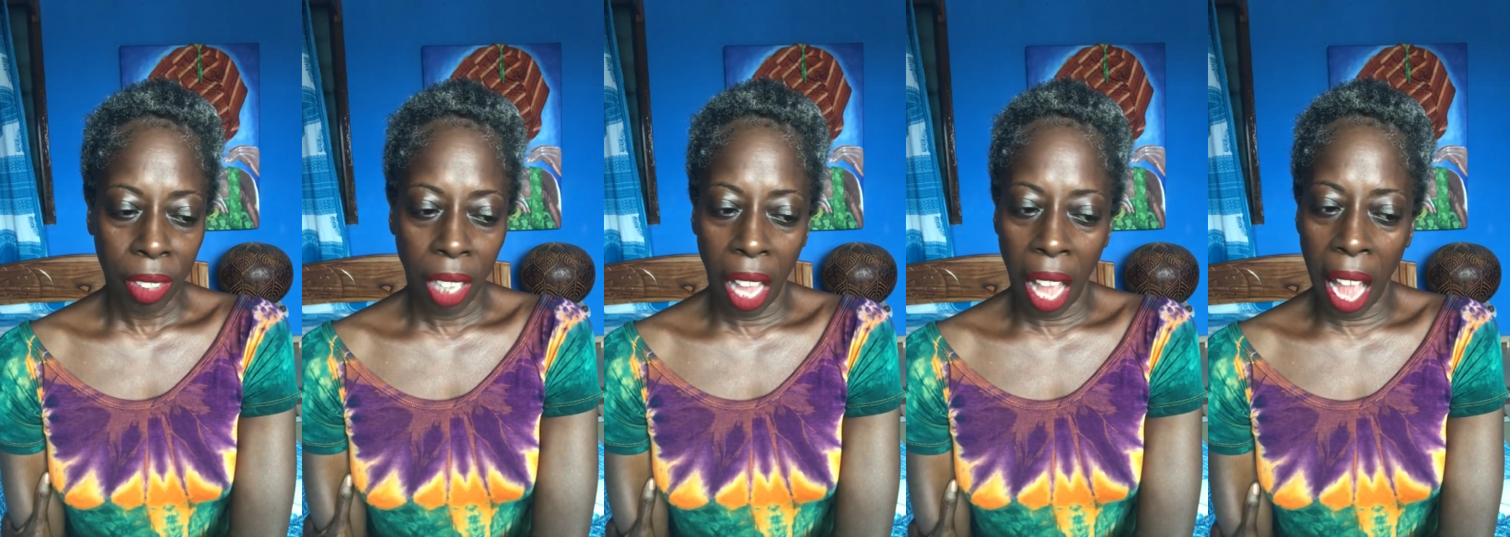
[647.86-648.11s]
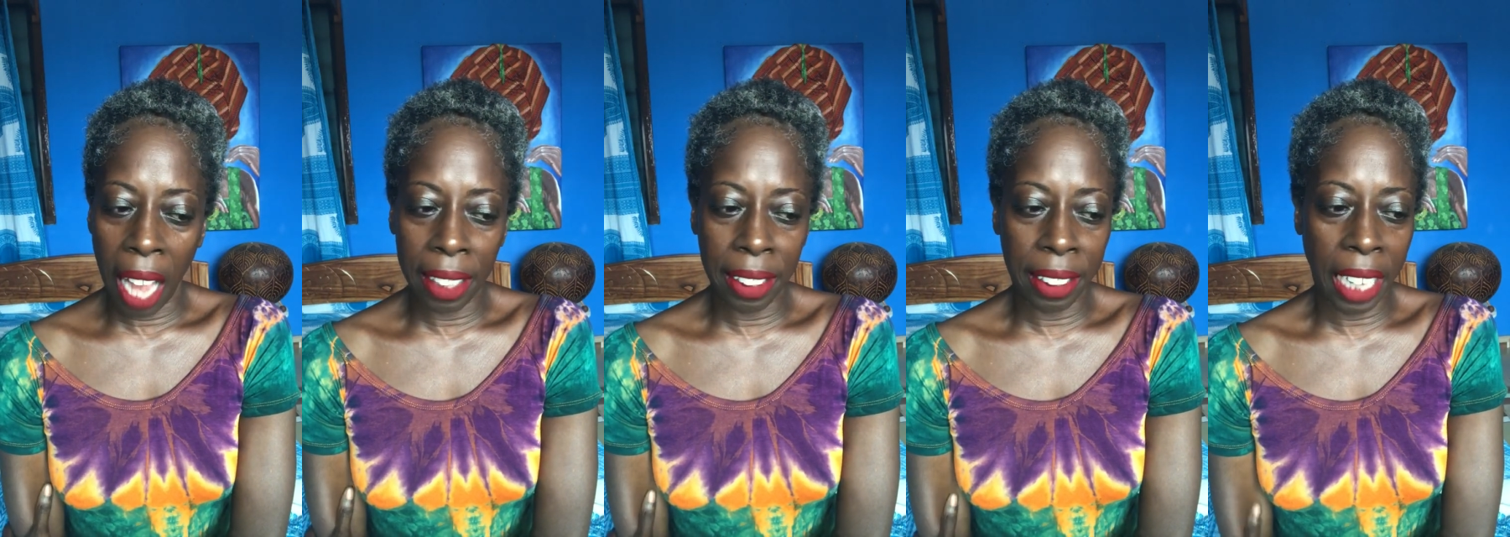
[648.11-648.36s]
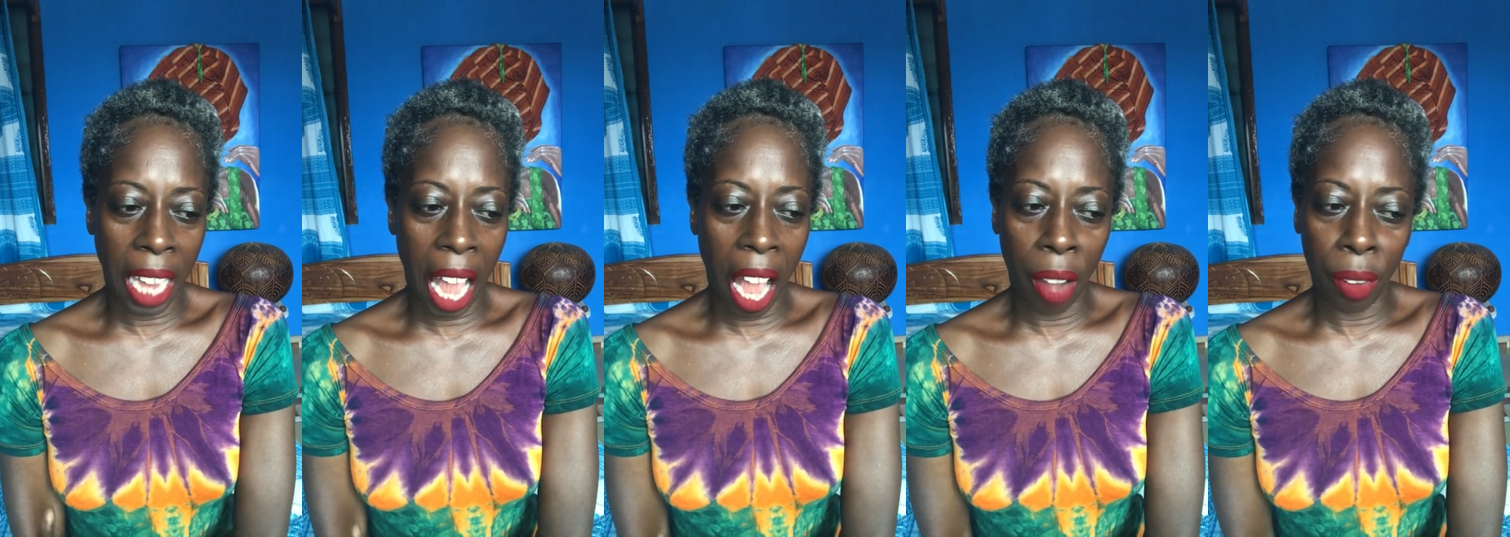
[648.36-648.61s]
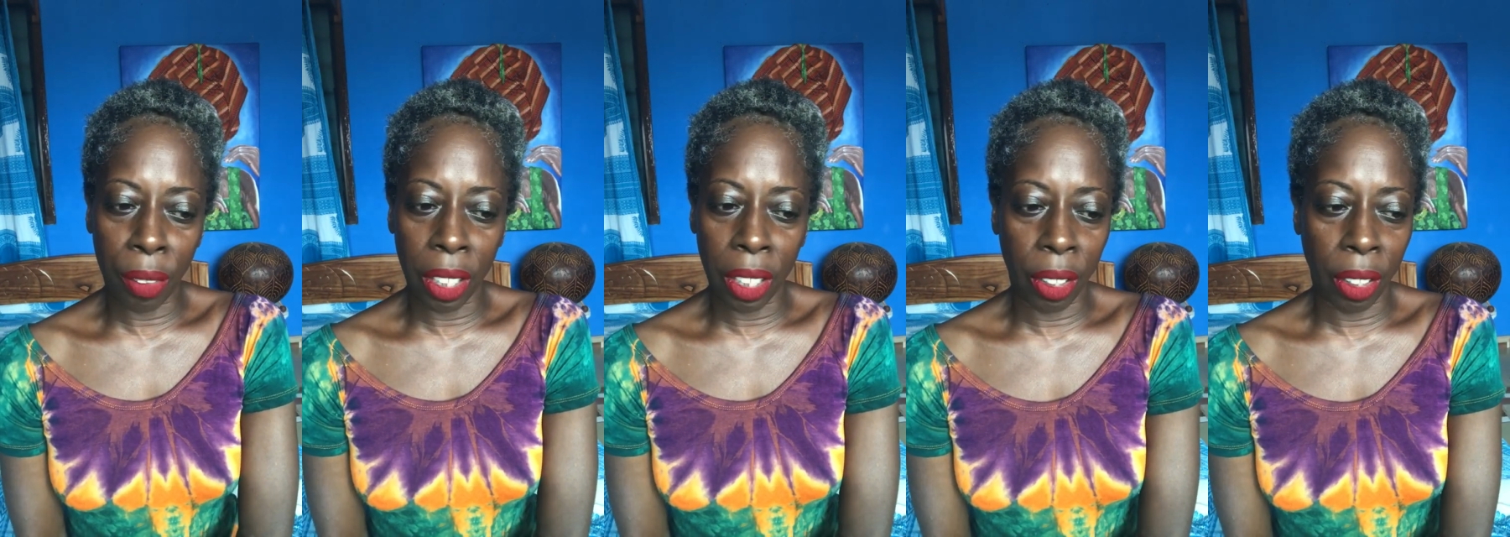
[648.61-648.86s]
I
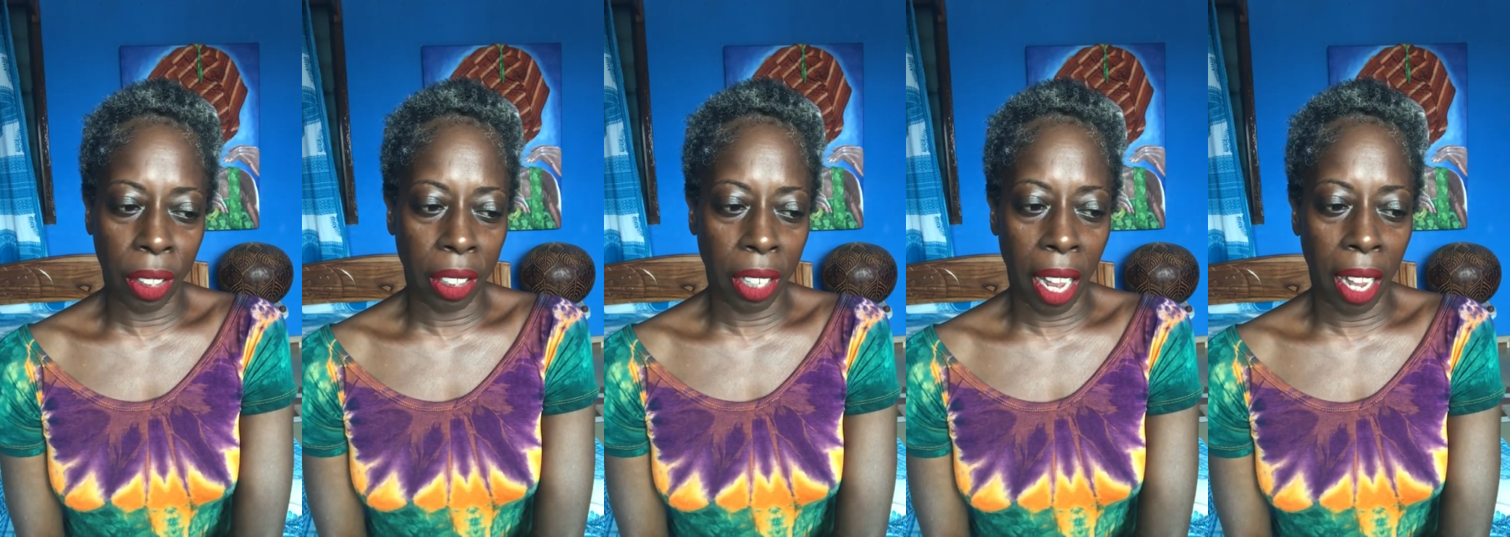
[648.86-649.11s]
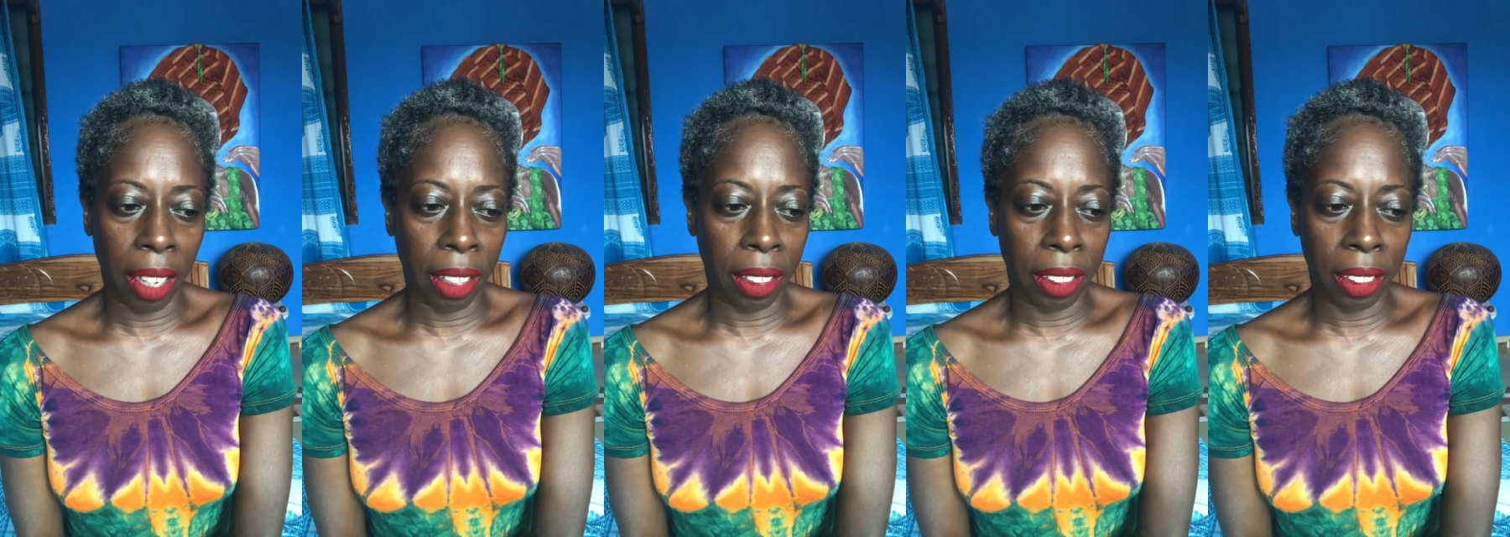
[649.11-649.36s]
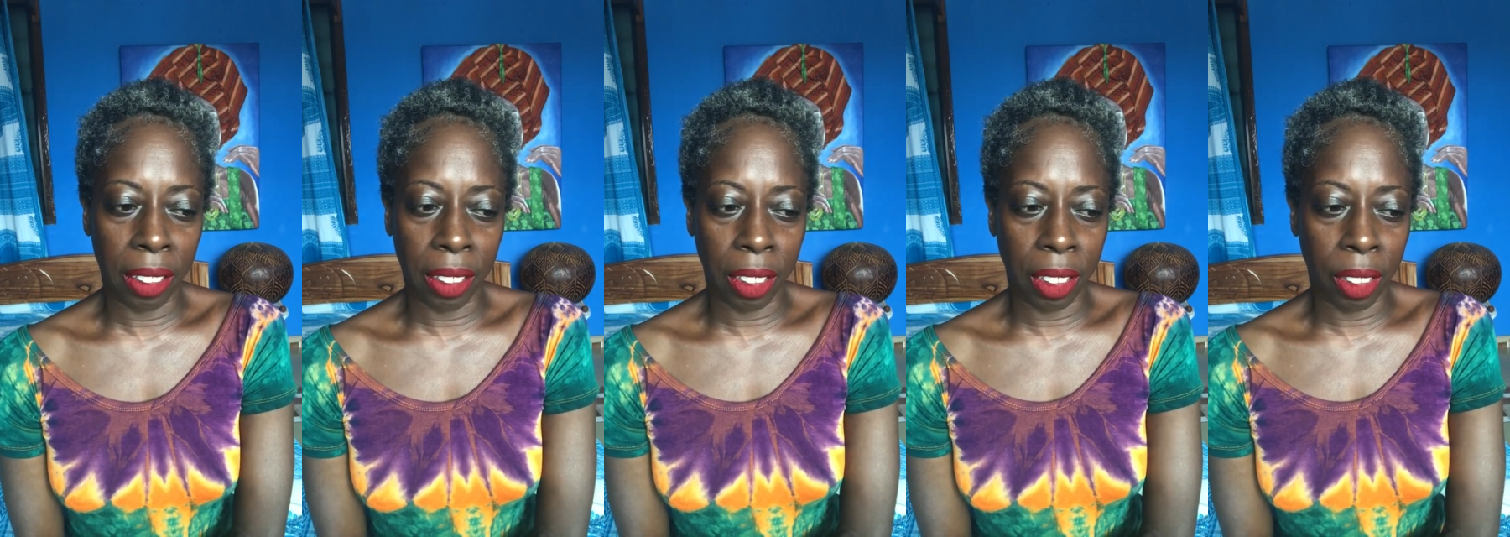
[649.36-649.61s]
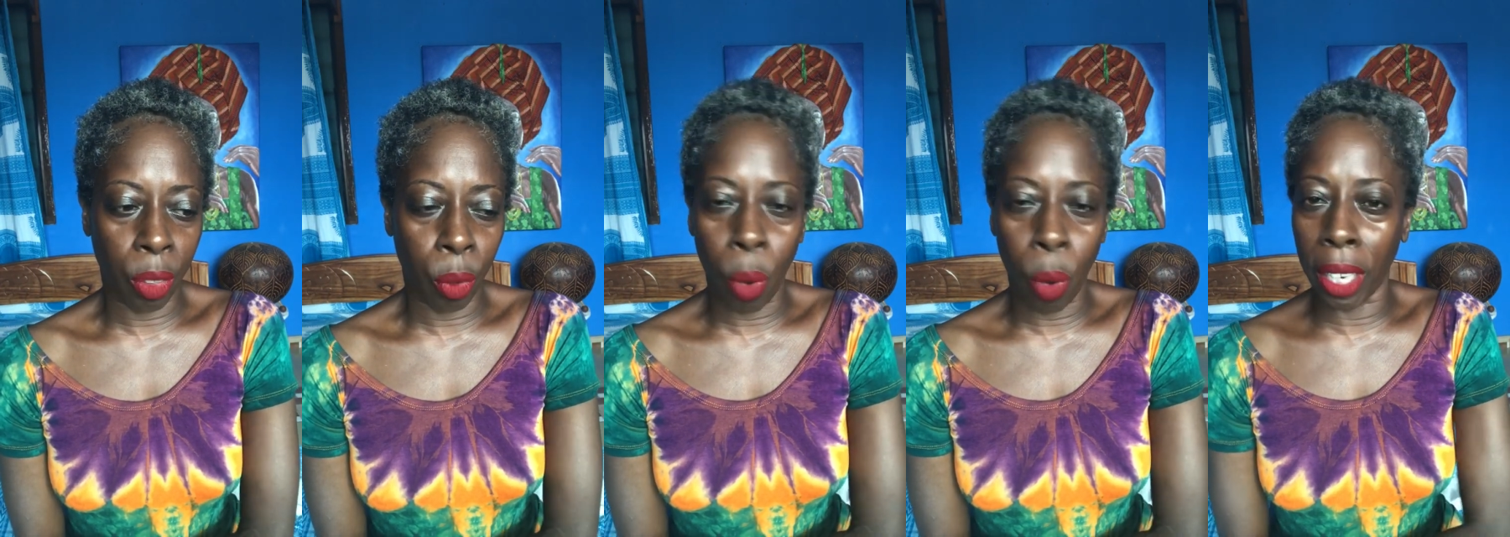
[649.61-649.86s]
doubted, and I
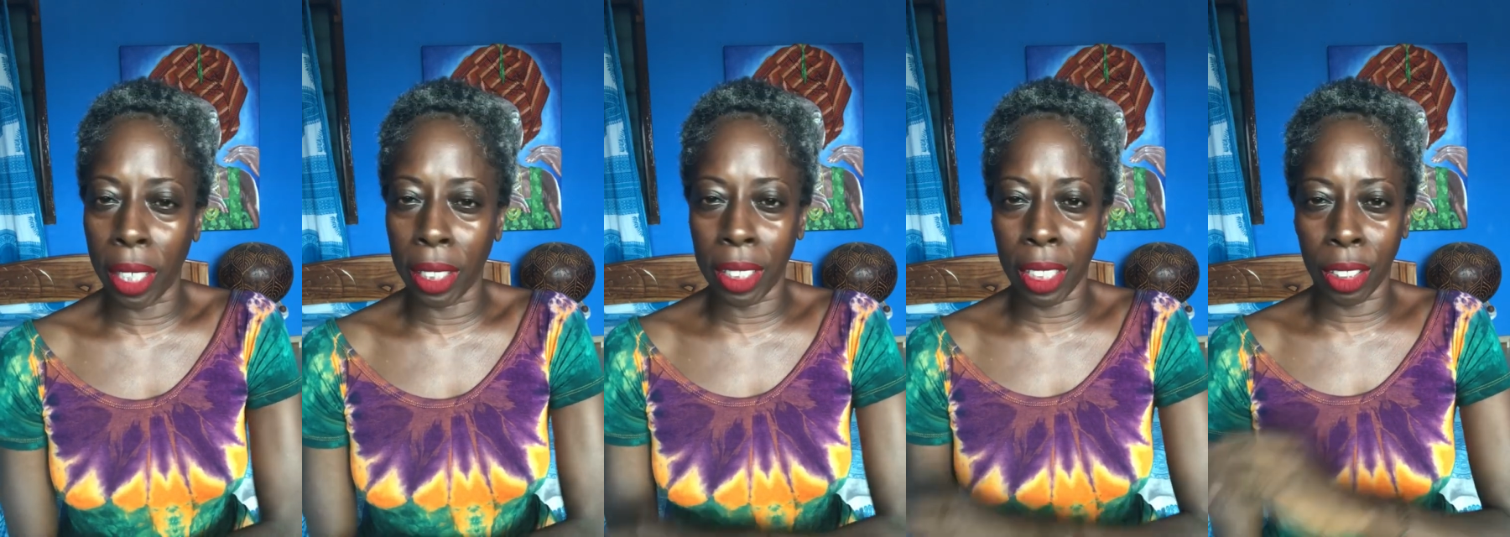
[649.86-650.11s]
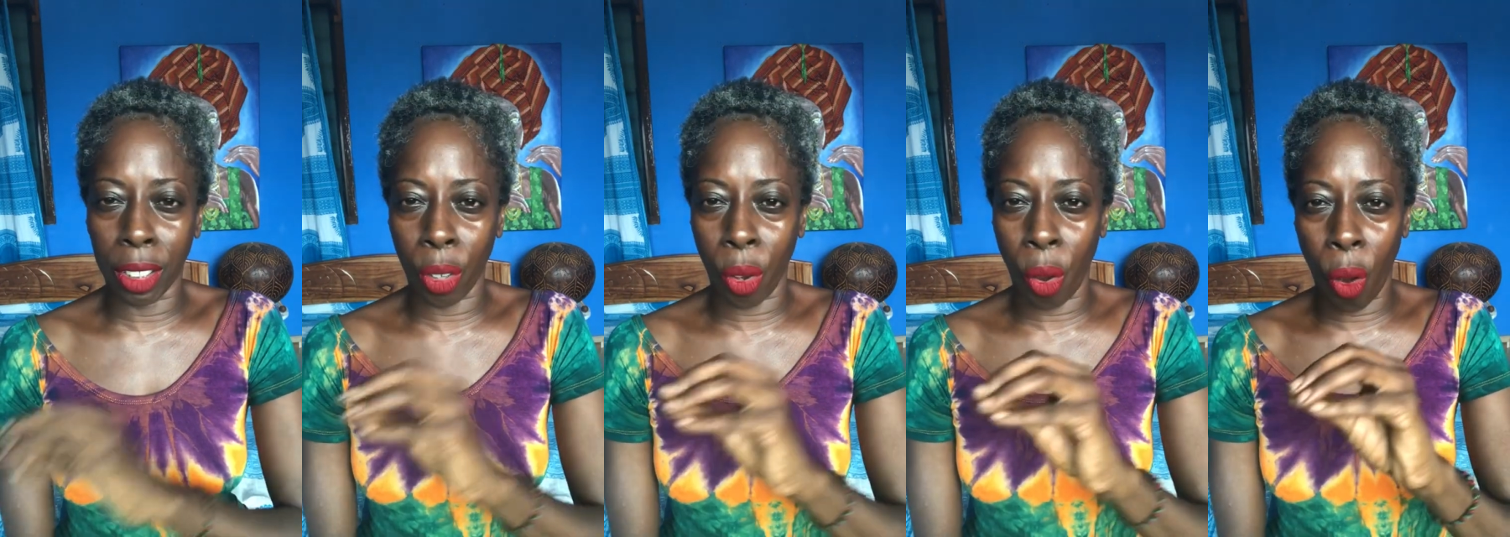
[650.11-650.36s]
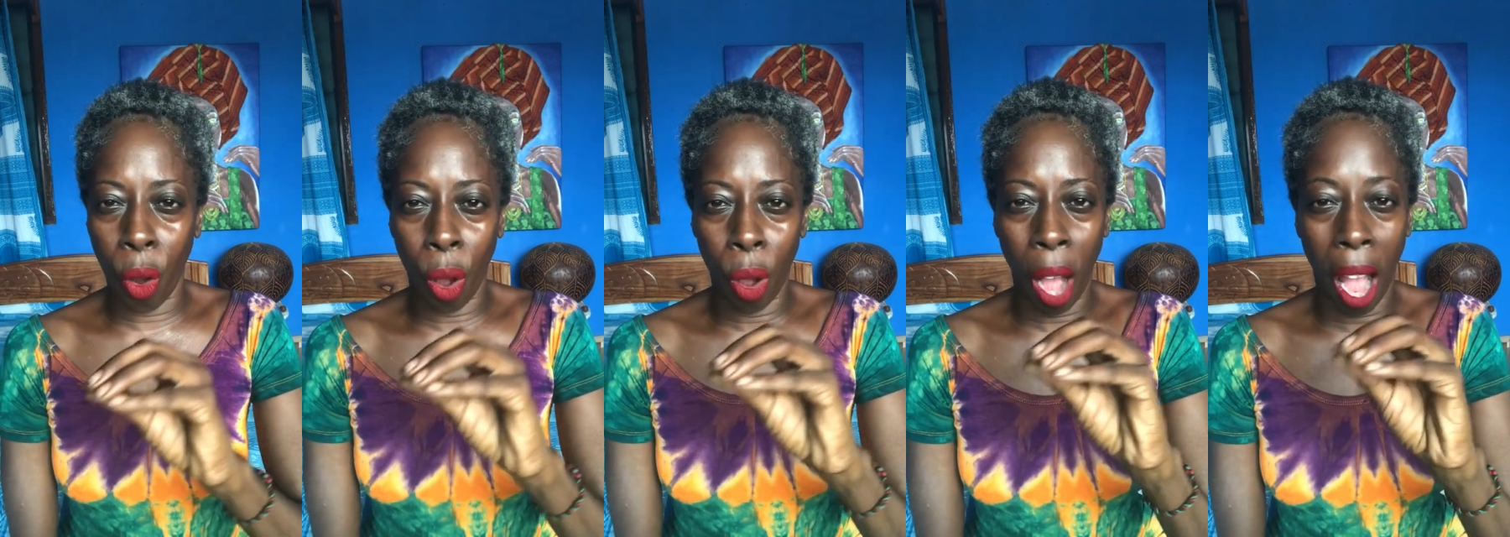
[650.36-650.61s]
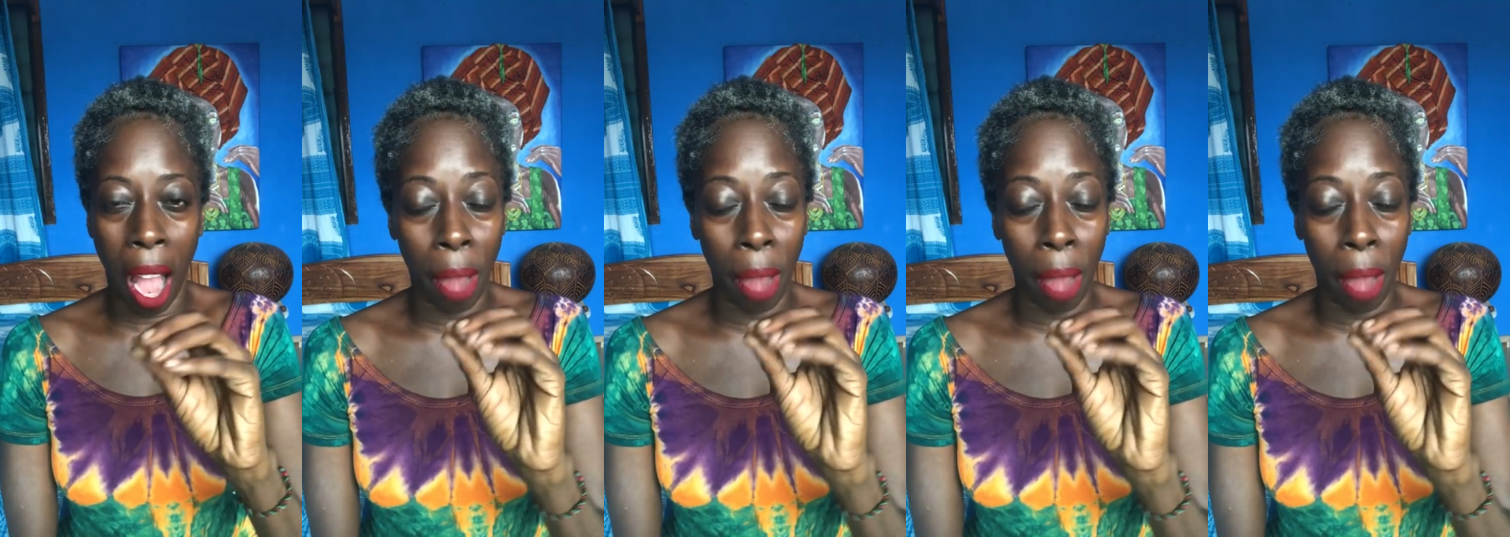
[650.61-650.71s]
wanted it to all.